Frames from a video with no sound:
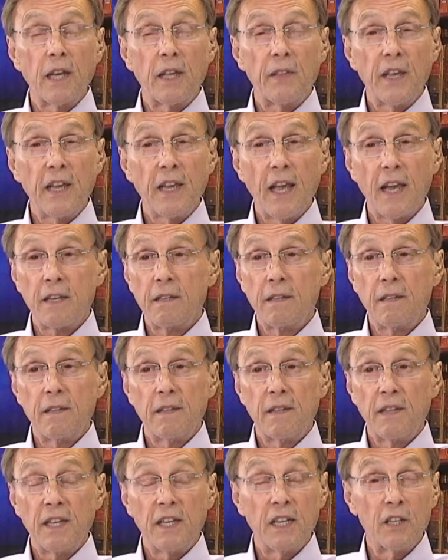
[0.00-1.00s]
and they had,
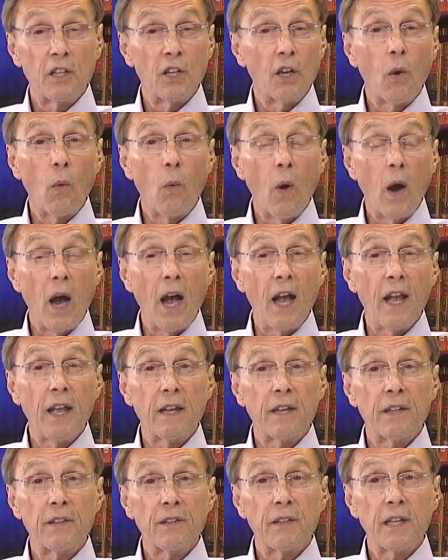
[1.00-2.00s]
and they didn't know why,
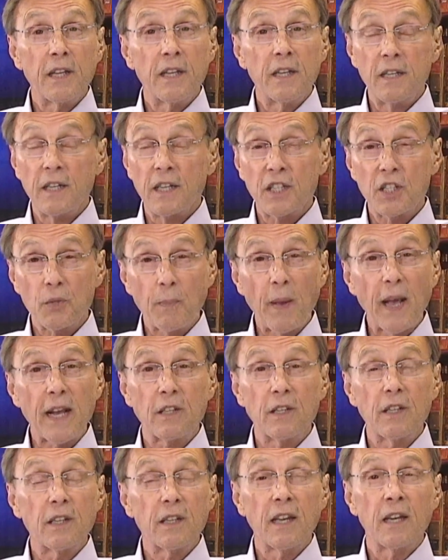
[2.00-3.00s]
and they didn't
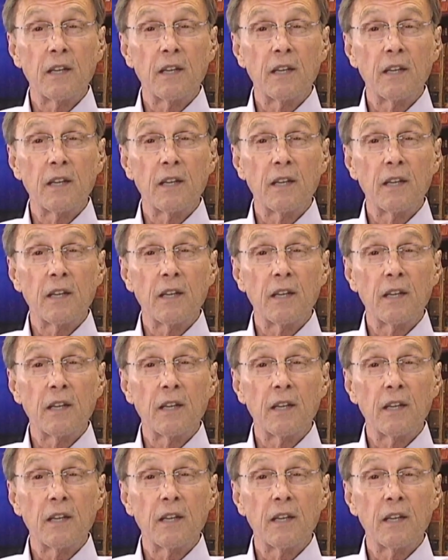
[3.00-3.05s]
expect it,